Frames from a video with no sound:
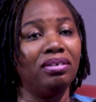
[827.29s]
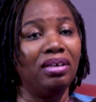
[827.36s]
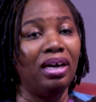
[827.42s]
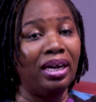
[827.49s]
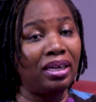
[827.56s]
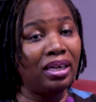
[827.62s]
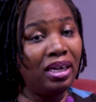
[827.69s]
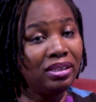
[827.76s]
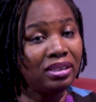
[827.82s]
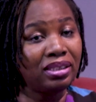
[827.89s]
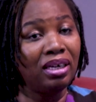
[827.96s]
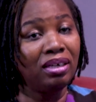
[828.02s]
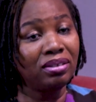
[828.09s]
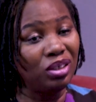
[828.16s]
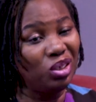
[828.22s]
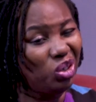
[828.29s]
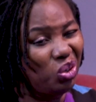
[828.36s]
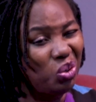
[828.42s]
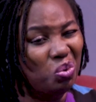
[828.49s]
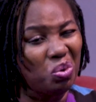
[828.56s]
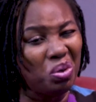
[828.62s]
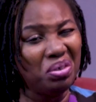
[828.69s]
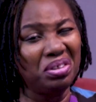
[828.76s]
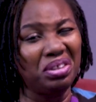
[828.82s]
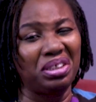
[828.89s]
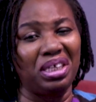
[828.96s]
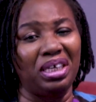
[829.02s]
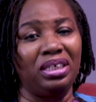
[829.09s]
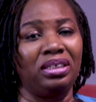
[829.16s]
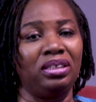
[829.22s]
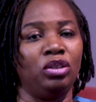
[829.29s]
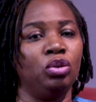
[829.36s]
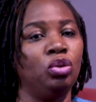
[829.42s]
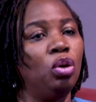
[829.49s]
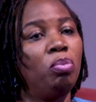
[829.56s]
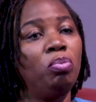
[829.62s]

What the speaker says: I counsel the young ones. You know,